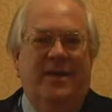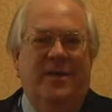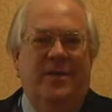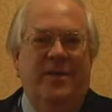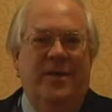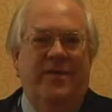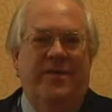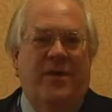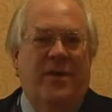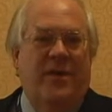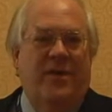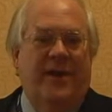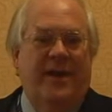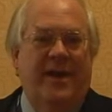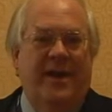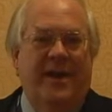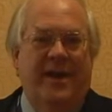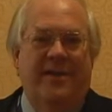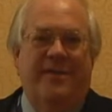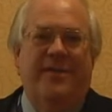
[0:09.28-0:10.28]
We've currently
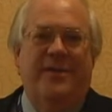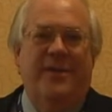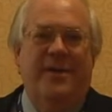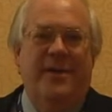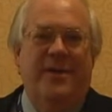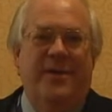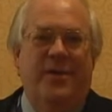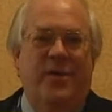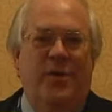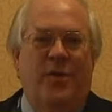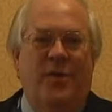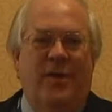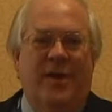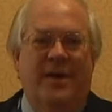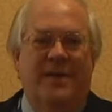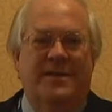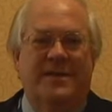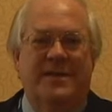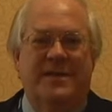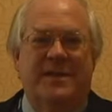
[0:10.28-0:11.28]
got the New
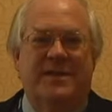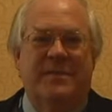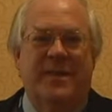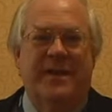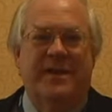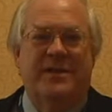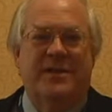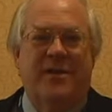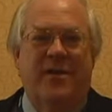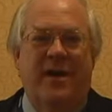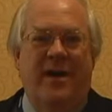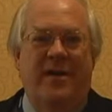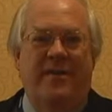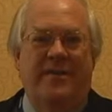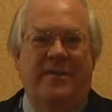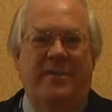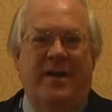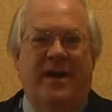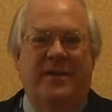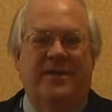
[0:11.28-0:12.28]
Horizons
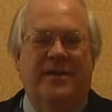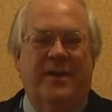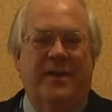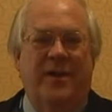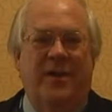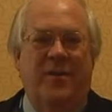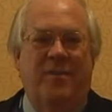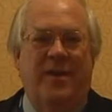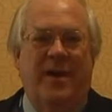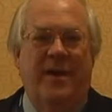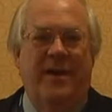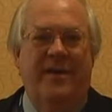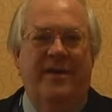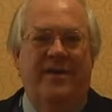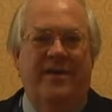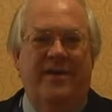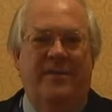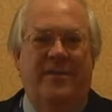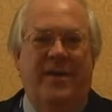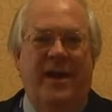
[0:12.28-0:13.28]
spacecraft about to go by
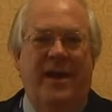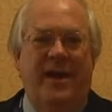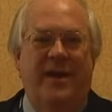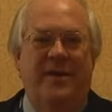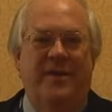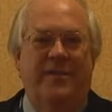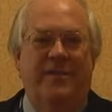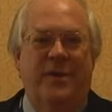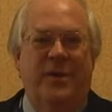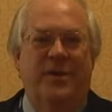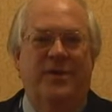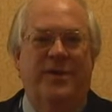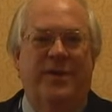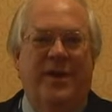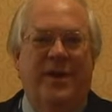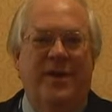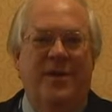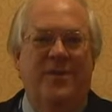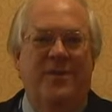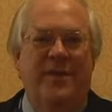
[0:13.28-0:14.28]
the planet
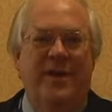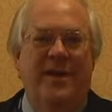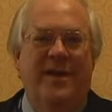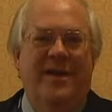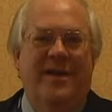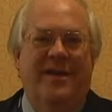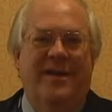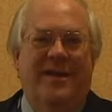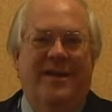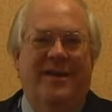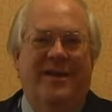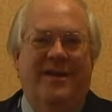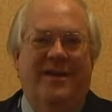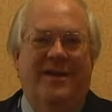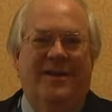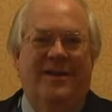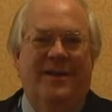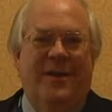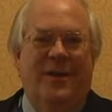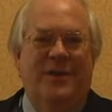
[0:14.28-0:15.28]
Pluto
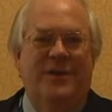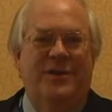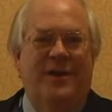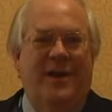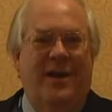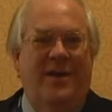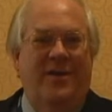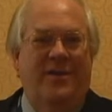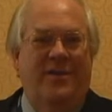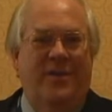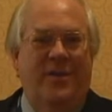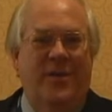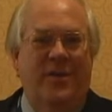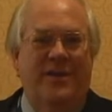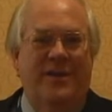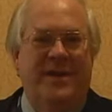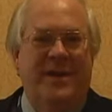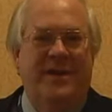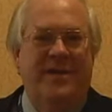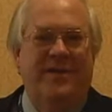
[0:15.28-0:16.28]
on July the
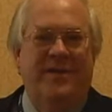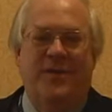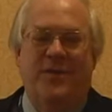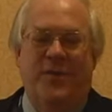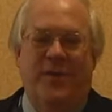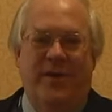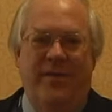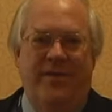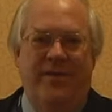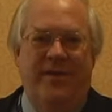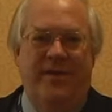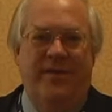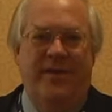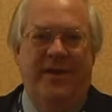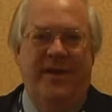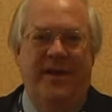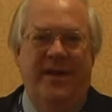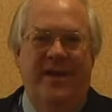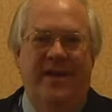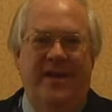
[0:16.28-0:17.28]
14th of
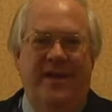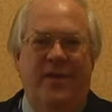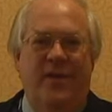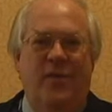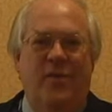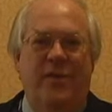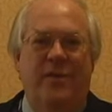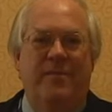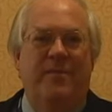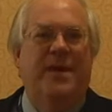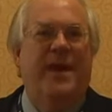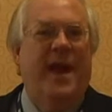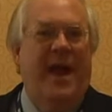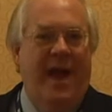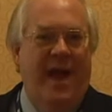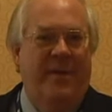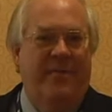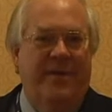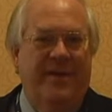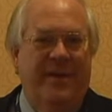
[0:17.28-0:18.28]
2015, and it wouldn't be
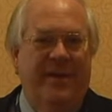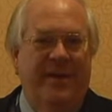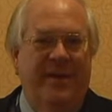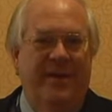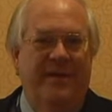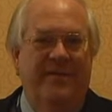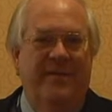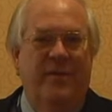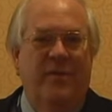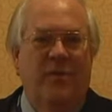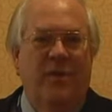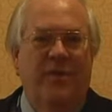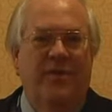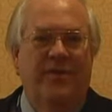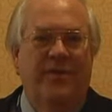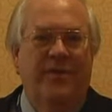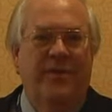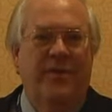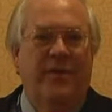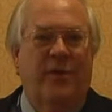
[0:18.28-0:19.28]
happening if it weren't
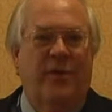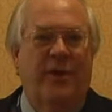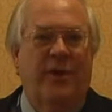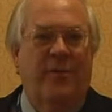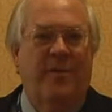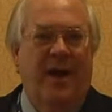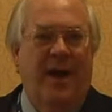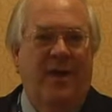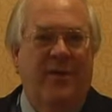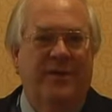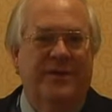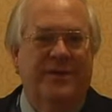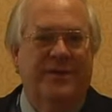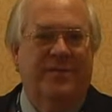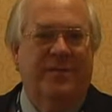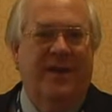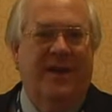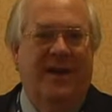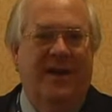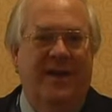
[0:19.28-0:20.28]
for nuclear power
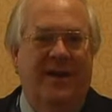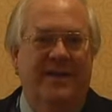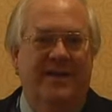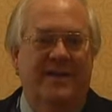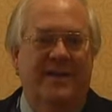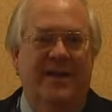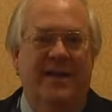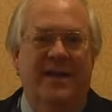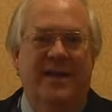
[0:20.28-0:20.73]
supplies.